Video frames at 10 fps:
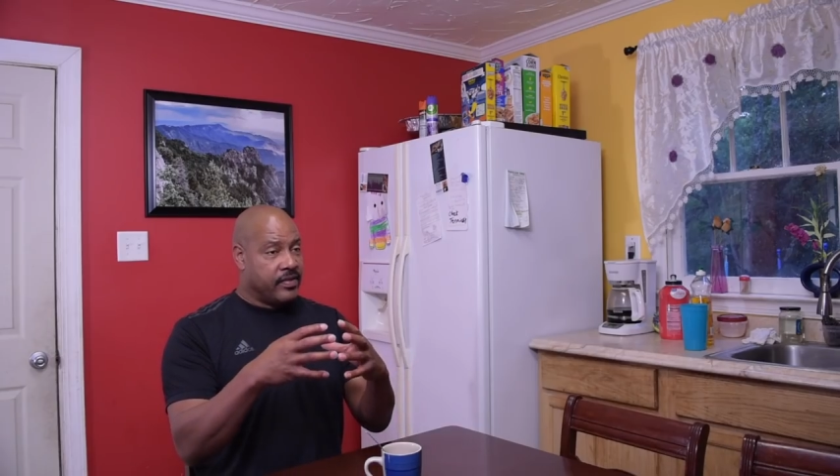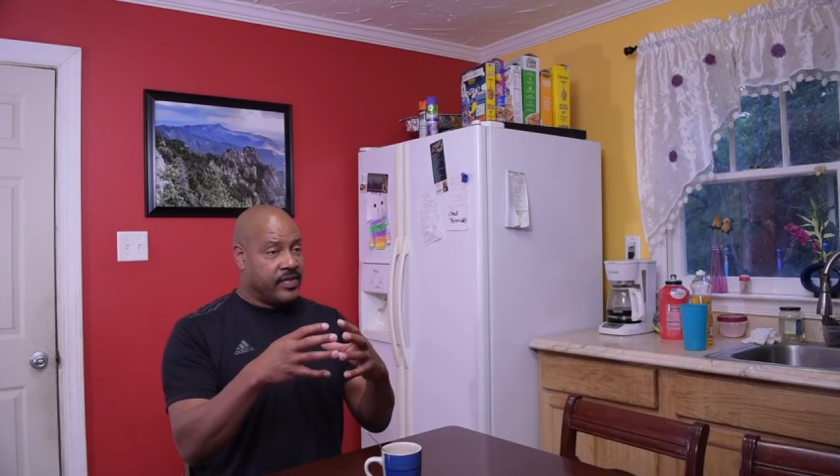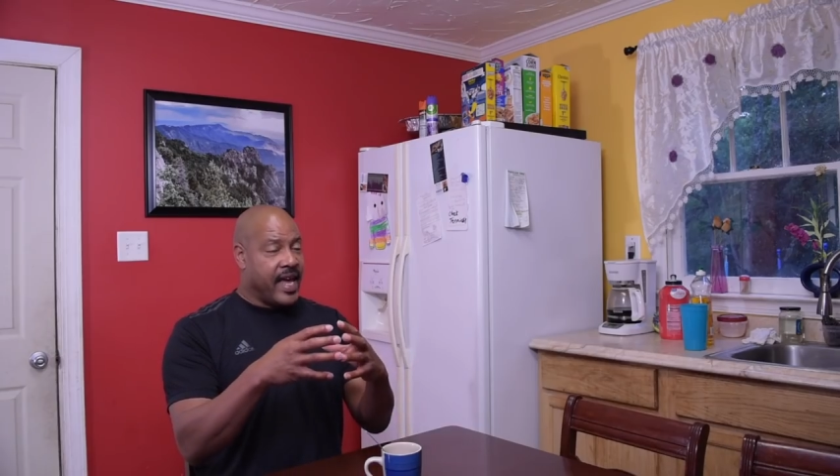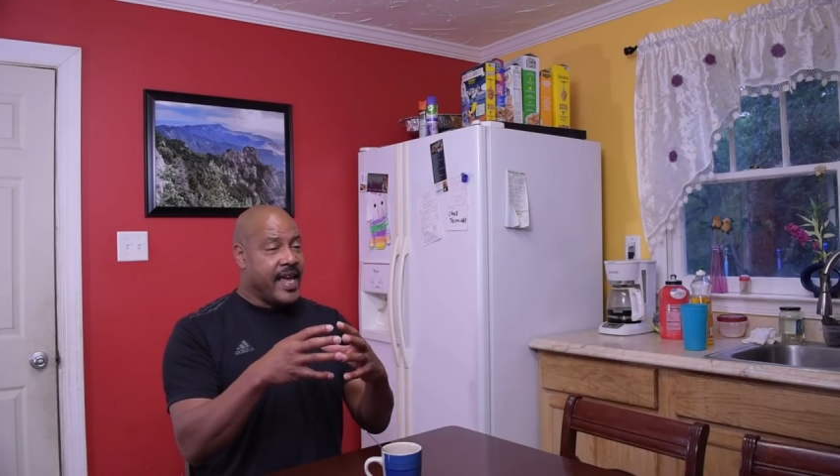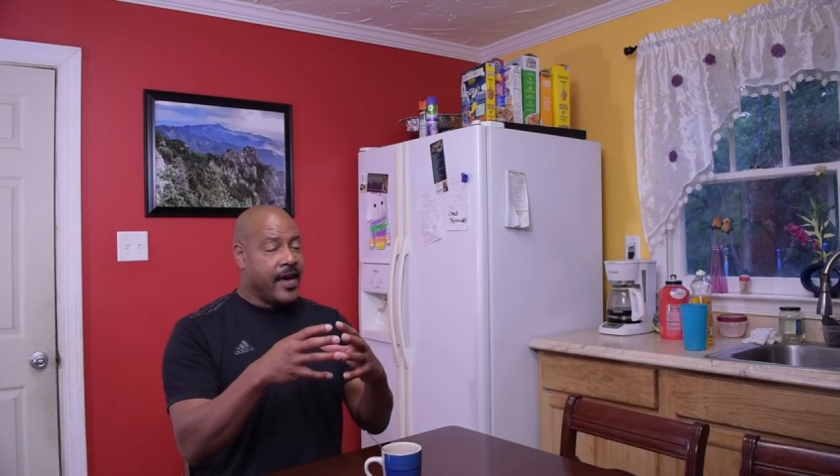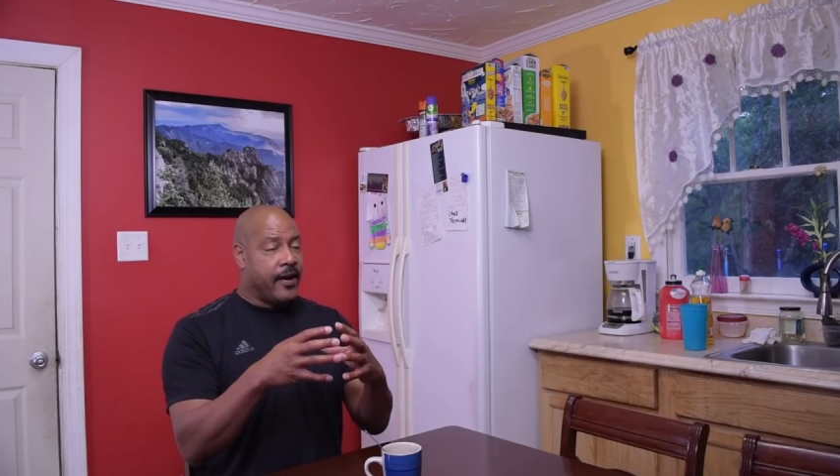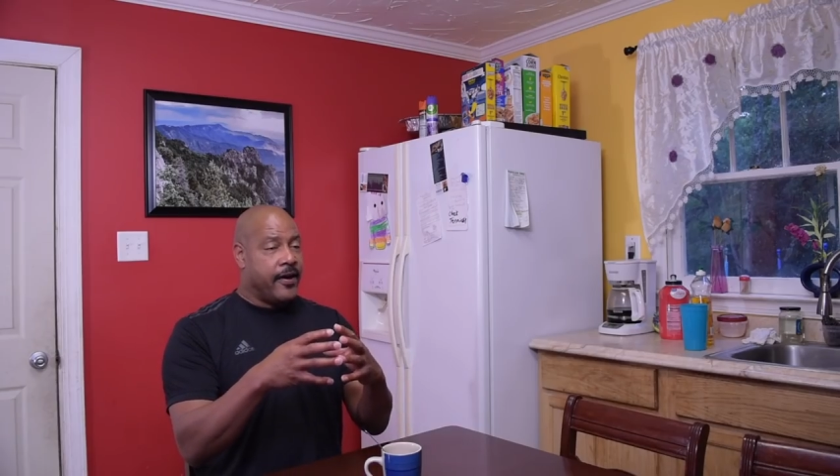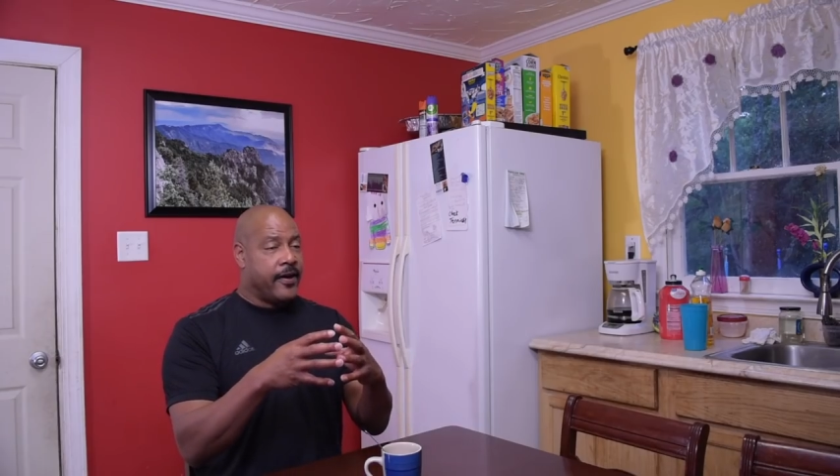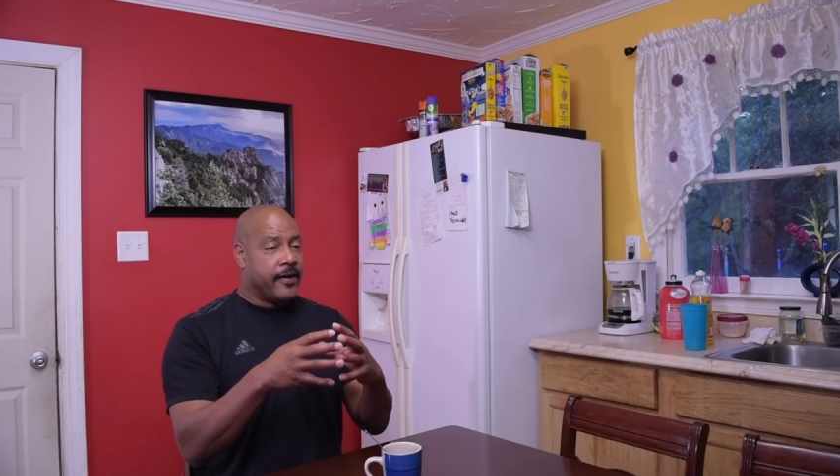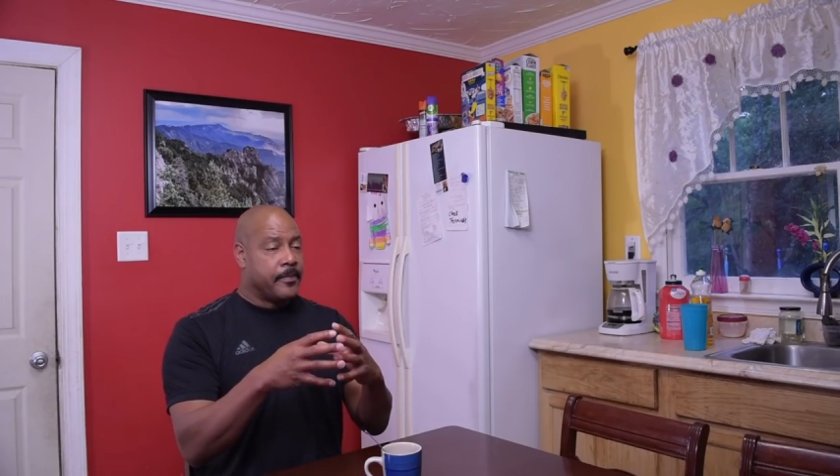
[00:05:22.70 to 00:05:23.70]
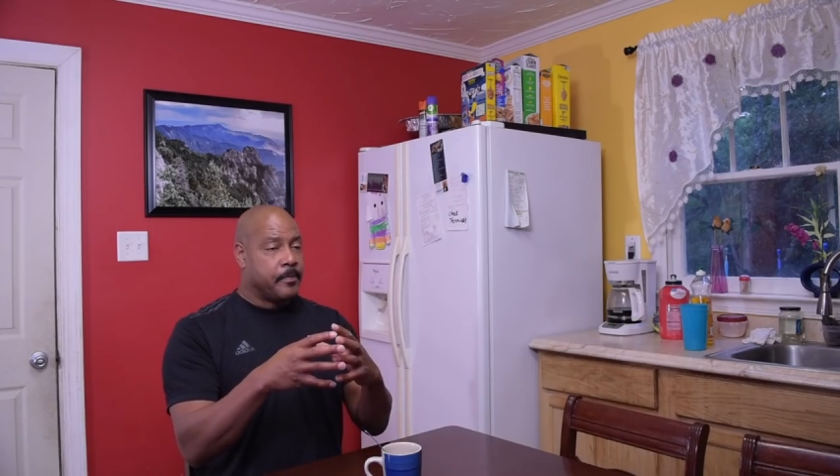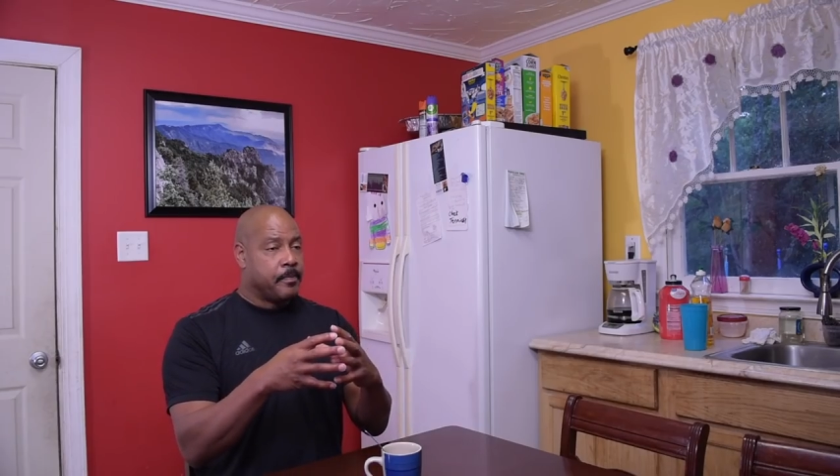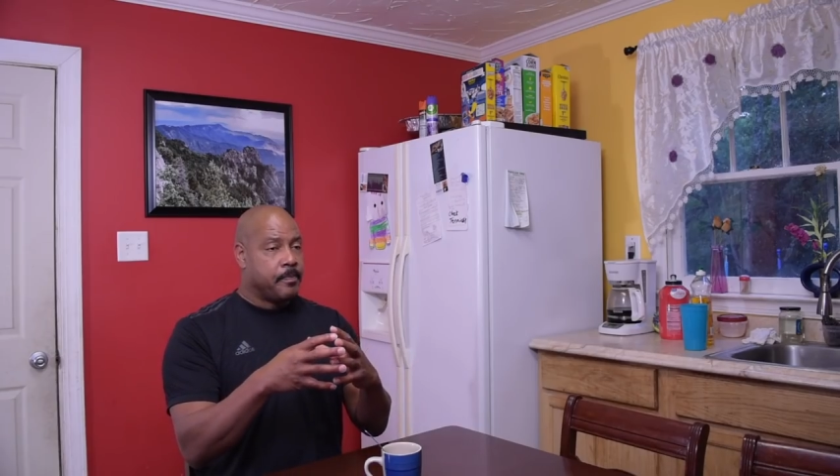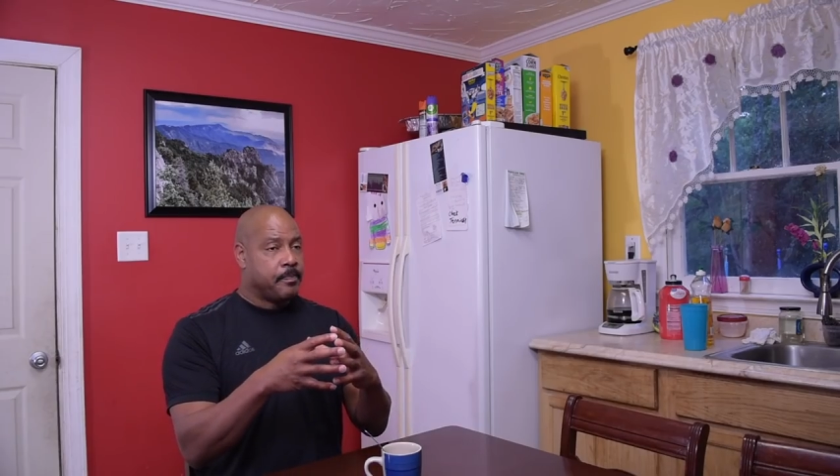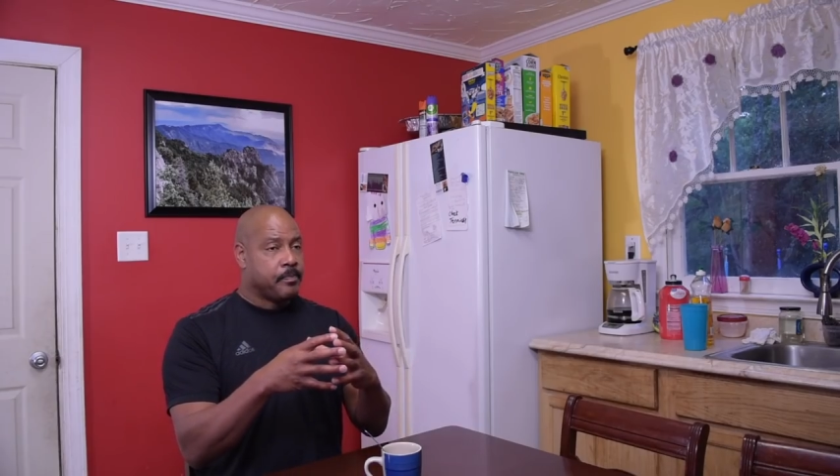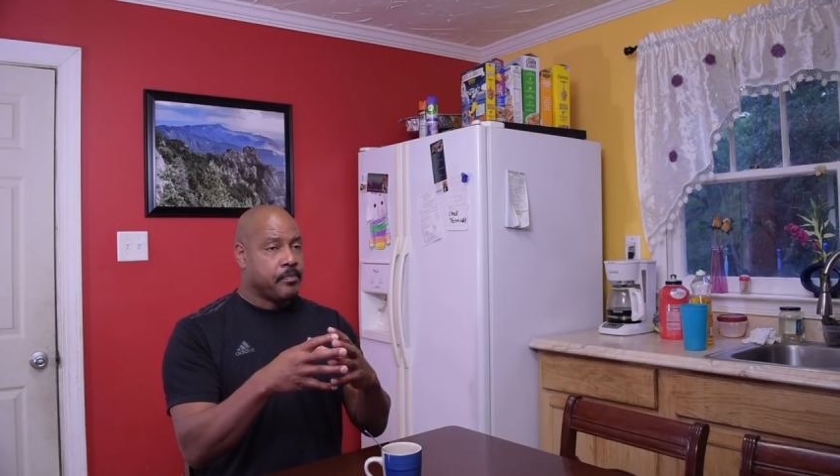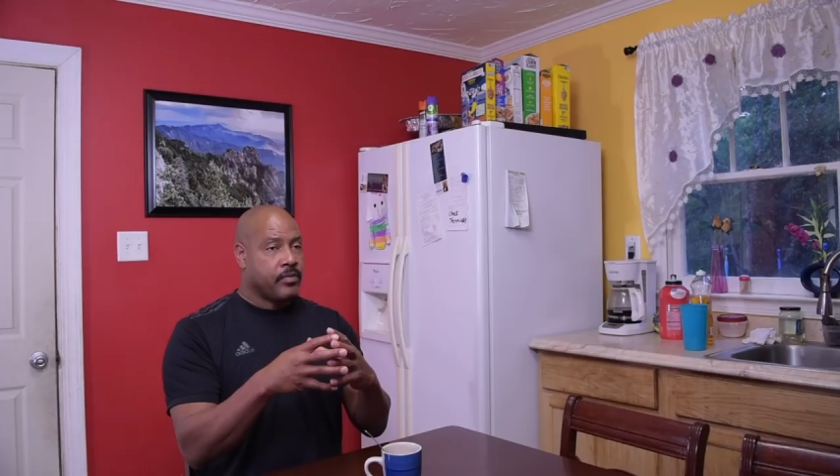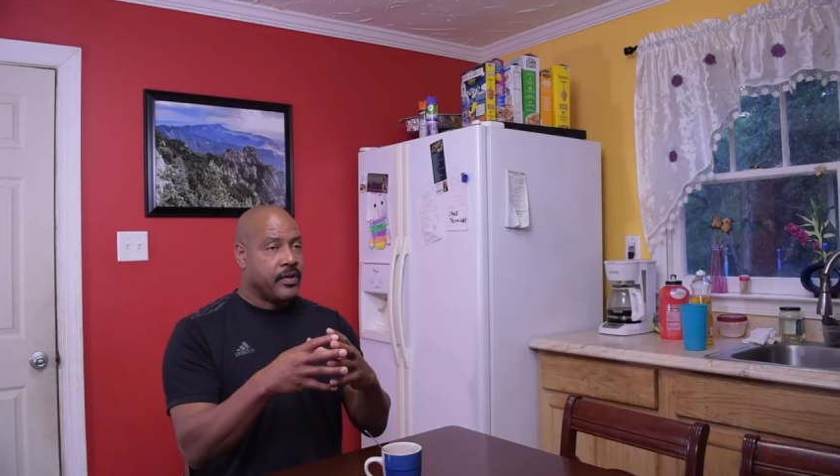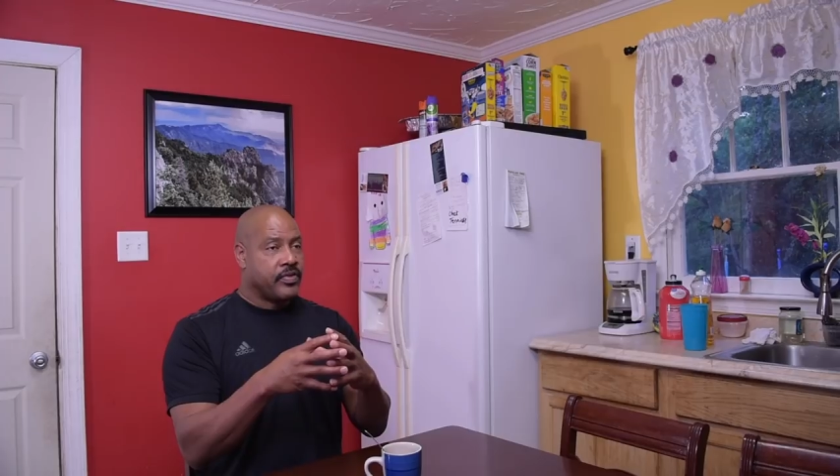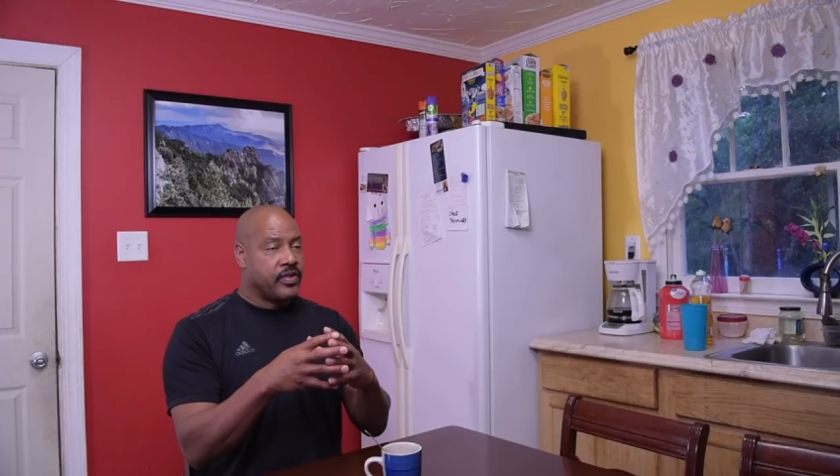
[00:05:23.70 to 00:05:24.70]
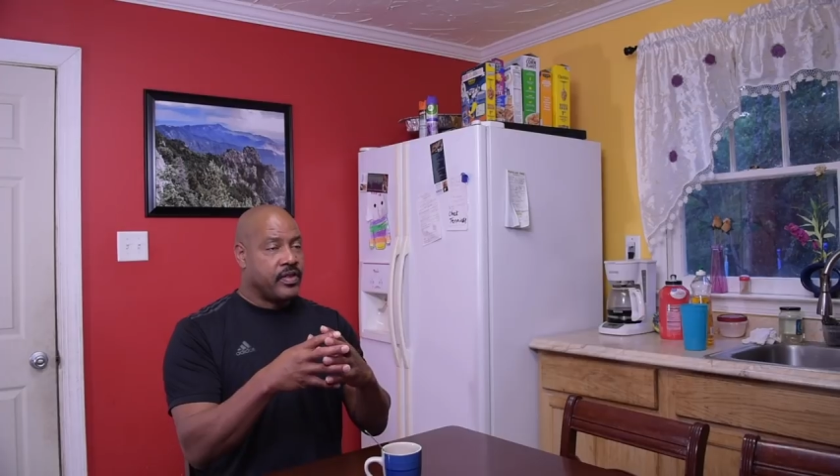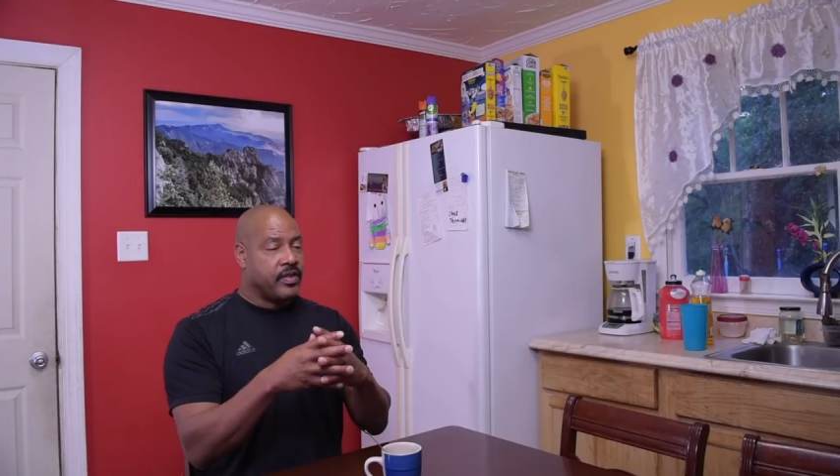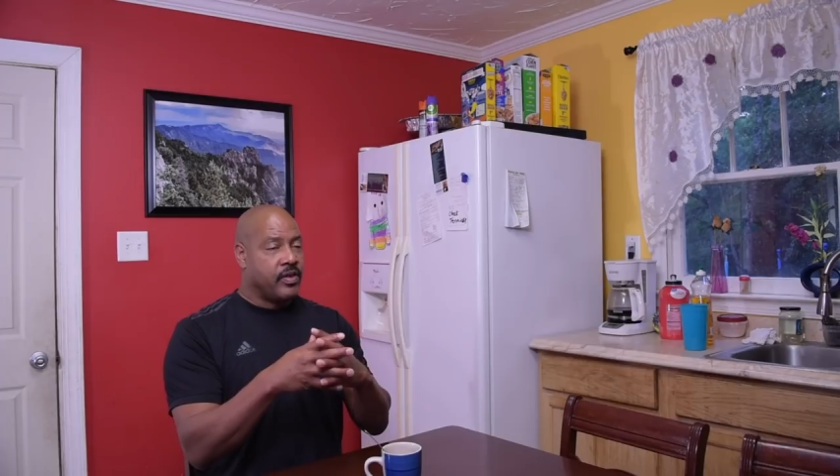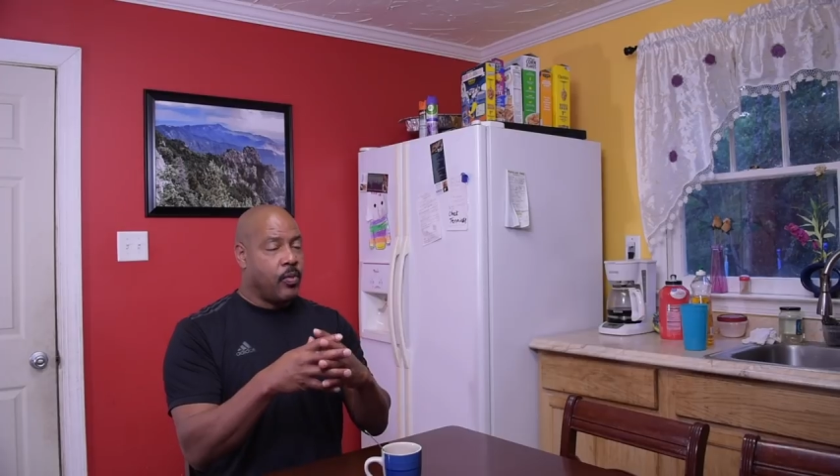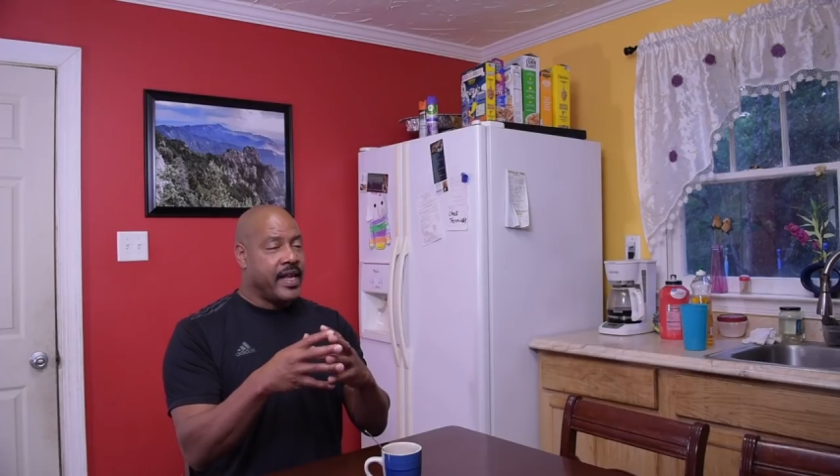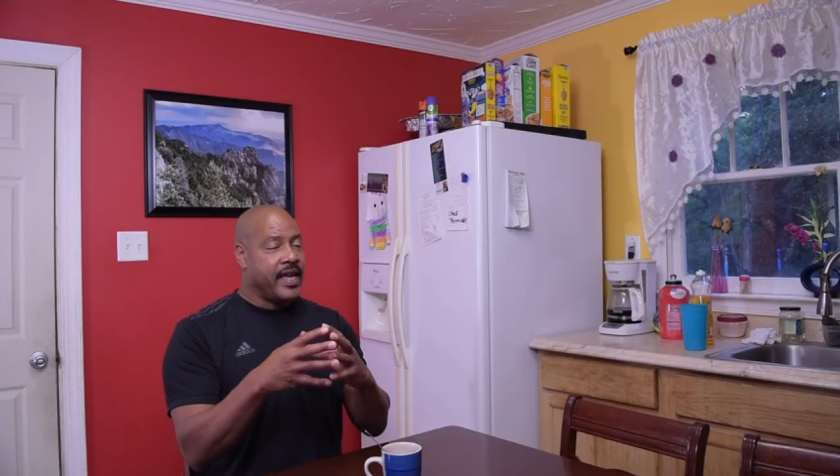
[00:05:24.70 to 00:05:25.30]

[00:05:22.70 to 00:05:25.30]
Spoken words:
The way